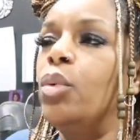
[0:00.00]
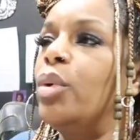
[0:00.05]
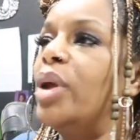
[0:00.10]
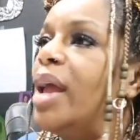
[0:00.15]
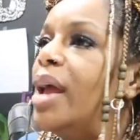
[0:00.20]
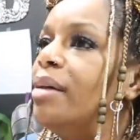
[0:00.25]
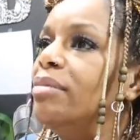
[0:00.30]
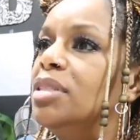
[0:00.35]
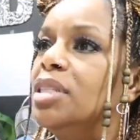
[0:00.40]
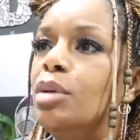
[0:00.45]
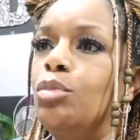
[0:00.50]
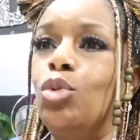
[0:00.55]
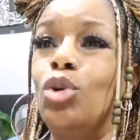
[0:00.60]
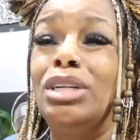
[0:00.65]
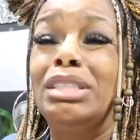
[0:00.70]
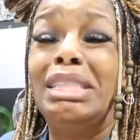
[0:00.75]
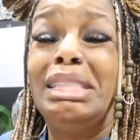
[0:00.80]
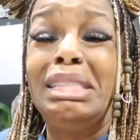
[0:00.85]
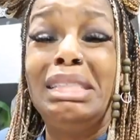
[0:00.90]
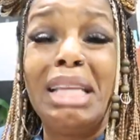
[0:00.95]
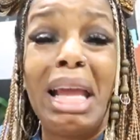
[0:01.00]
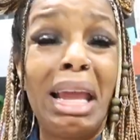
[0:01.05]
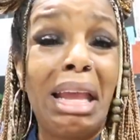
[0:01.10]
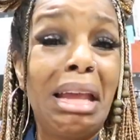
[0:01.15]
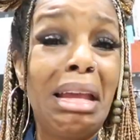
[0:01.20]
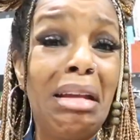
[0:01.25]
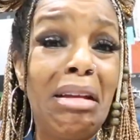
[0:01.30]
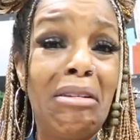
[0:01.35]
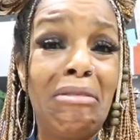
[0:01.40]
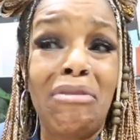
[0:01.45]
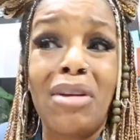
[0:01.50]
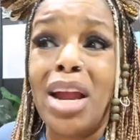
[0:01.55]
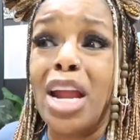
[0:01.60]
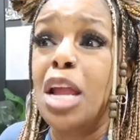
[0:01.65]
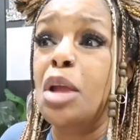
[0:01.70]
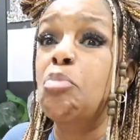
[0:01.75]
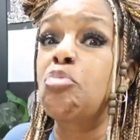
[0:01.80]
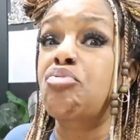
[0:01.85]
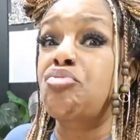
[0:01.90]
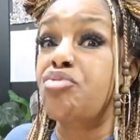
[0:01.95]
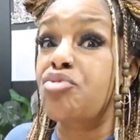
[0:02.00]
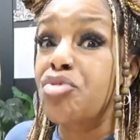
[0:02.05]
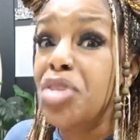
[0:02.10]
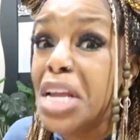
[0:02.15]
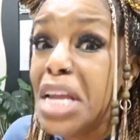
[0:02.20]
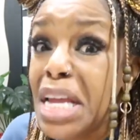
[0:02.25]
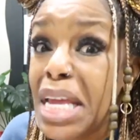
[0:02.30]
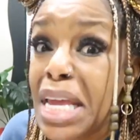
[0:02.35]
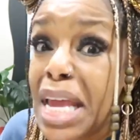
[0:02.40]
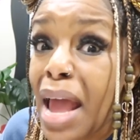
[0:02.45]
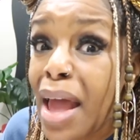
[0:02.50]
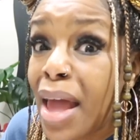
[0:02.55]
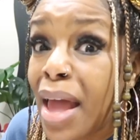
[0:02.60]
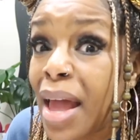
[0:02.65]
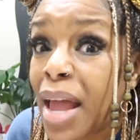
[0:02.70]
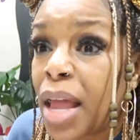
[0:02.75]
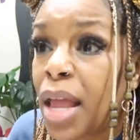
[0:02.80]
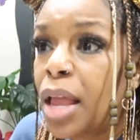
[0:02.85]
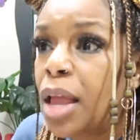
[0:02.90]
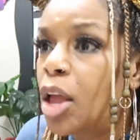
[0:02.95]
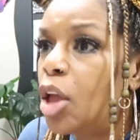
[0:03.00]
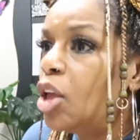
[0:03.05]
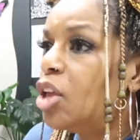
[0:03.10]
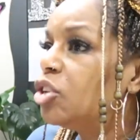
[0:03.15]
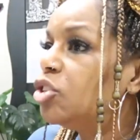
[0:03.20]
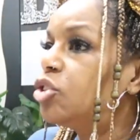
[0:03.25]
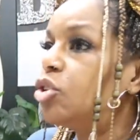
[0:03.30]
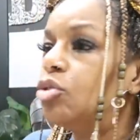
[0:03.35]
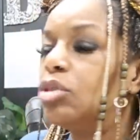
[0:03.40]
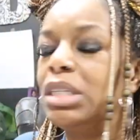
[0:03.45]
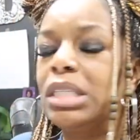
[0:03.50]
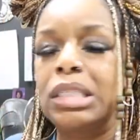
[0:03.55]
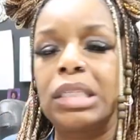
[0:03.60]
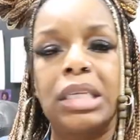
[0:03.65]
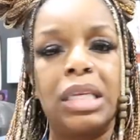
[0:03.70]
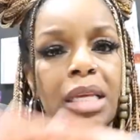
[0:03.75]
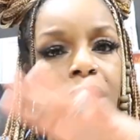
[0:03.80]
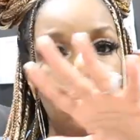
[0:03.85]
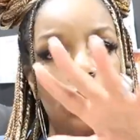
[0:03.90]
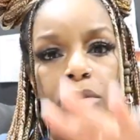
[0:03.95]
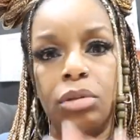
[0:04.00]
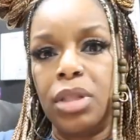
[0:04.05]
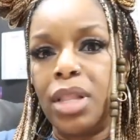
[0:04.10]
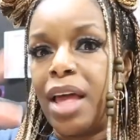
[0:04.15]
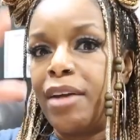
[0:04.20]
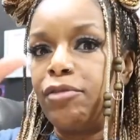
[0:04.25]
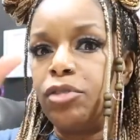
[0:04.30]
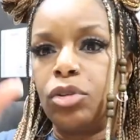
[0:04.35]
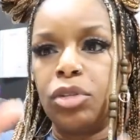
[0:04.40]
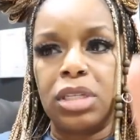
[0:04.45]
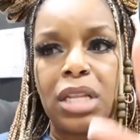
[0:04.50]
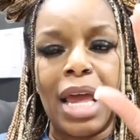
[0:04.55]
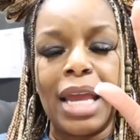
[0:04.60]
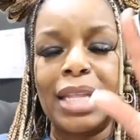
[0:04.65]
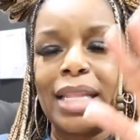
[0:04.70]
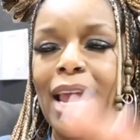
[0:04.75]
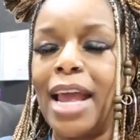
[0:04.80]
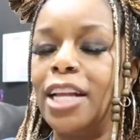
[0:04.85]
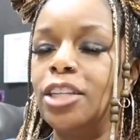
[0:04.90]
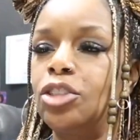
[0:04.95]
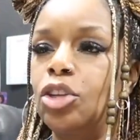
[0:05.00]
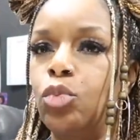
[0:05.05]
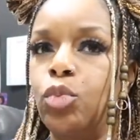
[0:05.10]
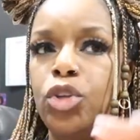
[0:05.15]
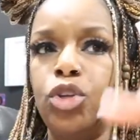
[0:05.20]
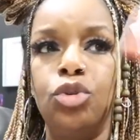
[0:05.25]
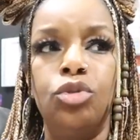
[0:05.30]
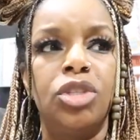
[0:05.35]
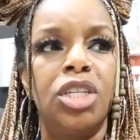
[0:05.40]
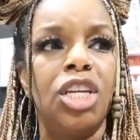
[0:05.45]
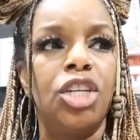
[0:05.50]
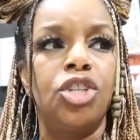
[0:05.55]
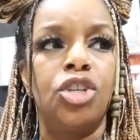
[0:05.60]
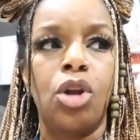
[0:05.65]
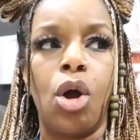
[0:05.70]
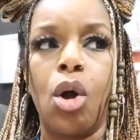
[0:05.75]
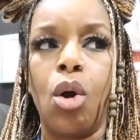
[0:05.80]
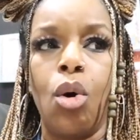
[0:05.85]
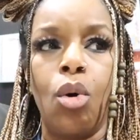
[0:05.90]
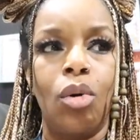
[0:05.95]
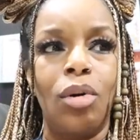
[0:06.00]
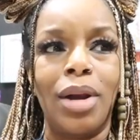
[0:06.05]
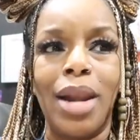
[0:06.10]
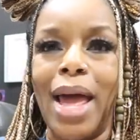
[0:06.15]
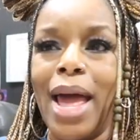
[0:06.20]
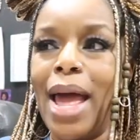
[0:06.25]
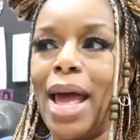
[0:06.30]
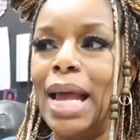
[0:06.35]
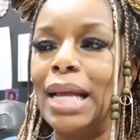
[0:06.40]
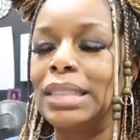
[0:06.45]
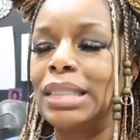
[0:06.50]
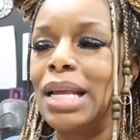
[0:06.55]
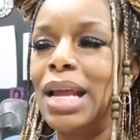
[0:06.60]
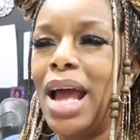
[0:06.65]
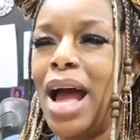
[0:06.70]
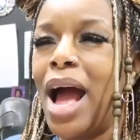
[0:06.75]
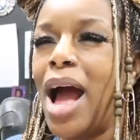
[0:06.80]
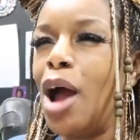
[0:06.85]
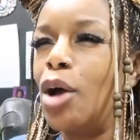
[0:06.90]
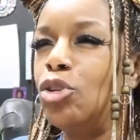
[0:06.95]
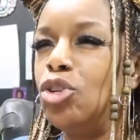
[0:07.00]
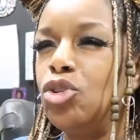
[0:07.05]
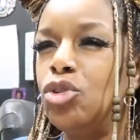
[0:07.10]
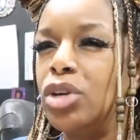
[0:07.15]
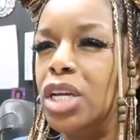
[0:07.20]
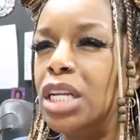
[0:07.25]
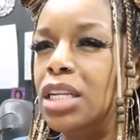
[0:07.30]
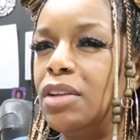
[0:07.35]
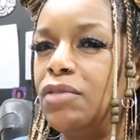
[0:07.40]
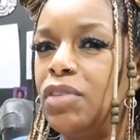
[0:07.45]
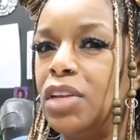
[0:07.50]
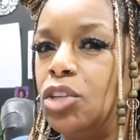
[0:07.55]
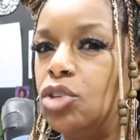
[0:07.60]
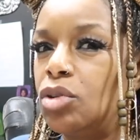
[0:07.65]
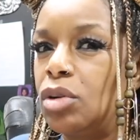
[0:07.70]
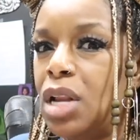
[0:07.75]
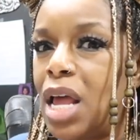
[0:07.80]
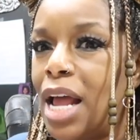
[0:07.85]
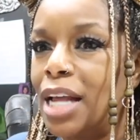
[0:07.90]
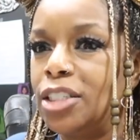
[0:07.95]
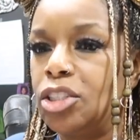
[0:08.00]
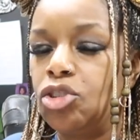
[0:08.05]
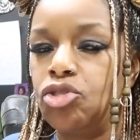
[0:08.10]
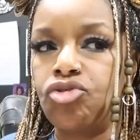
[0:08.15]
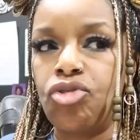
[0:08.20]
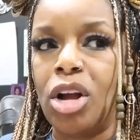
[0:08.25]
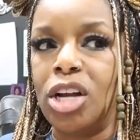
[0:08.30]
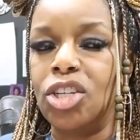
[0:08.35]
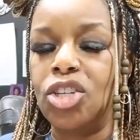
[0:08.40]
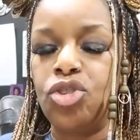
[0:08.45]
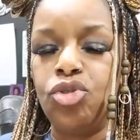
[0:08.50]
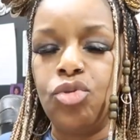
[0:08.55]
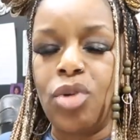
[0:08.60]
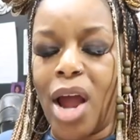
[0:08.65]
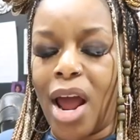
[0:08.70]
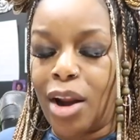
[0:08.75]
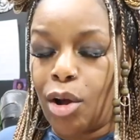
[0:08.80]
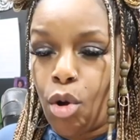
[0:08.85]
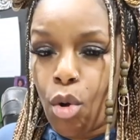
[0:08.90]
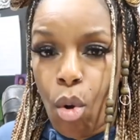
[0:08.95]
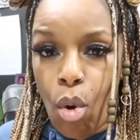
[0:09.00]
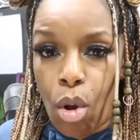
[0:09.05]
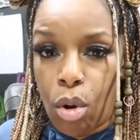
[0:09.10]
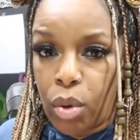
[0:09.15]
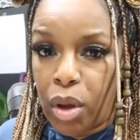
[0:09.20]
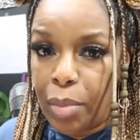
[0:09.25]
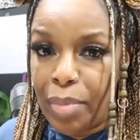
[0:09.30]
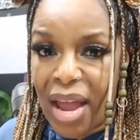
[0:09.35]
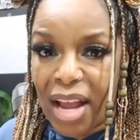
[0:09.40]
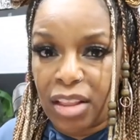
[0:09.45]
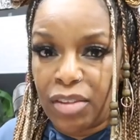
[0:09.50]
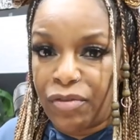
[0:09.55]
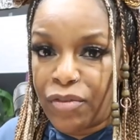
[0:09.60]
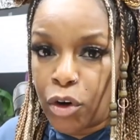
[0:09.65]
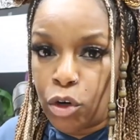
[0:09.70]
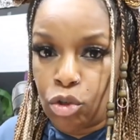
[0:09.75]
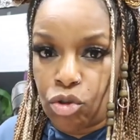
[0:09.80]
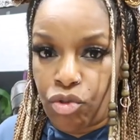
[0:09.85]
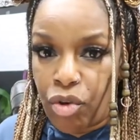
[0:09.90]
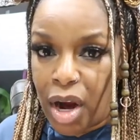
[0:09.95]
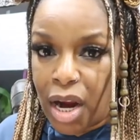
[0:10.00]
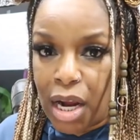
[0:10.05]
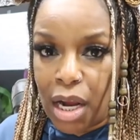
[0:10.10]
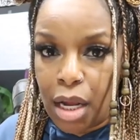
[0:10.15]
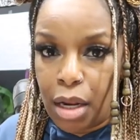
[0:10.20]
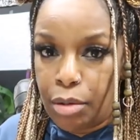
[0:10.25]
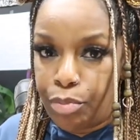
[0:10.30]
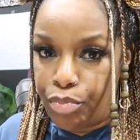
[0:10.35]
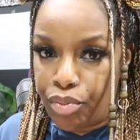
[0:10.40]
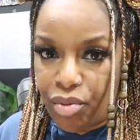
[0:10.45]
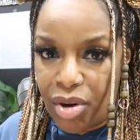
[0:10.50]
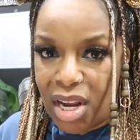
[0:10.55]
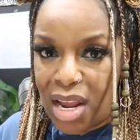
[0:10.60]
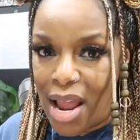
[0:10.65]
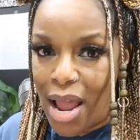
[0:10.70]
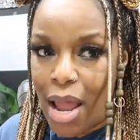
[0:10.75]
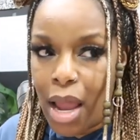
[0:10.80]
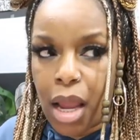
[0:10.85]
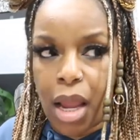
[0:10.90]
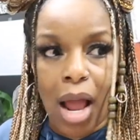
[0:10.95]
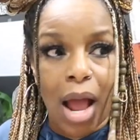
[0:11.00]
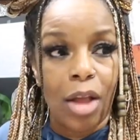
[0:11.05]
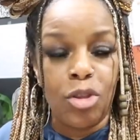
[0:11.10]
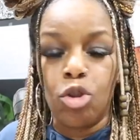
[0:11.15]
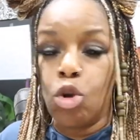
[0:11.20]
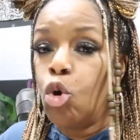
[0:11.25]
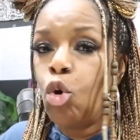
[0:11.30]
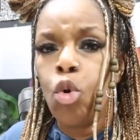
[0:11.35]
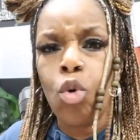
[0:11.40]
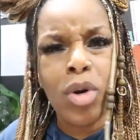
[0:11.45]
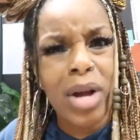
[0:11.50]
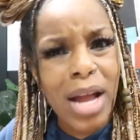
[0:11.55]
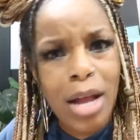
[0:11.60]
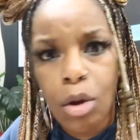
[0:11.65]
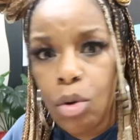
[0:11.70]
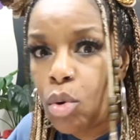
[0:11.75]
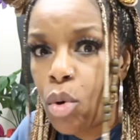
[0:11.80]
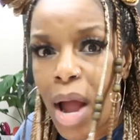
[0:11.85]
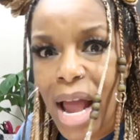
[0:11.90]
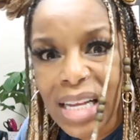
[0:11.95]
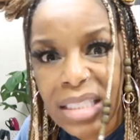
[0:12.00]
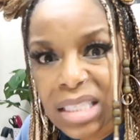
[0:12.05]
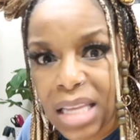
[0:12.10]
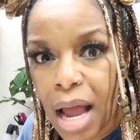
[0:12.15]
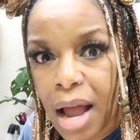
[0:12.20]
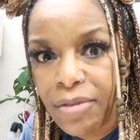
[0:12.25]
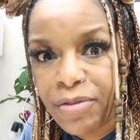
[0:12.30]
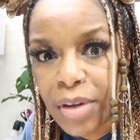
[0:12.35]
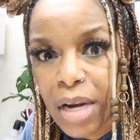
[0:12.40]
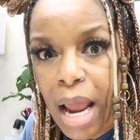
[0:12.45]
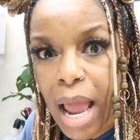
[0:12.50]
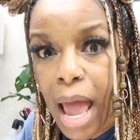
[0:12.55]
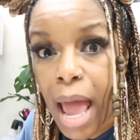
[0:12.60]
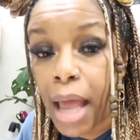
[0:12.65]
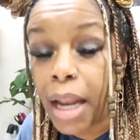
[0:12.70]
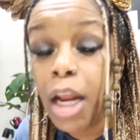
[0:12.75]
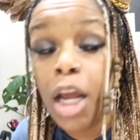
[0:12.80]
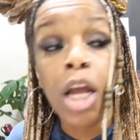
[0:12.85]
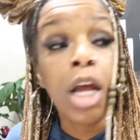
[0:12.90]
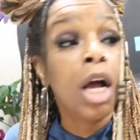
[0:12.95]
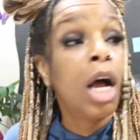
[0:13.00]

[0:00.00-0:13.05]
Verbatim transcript: We have some on second grade, pre K, so the skill levels like that. So when you're teaching a whole class, how you individualize instruction, you got to go all the way back to first grade, pre K. Who, who has time for that?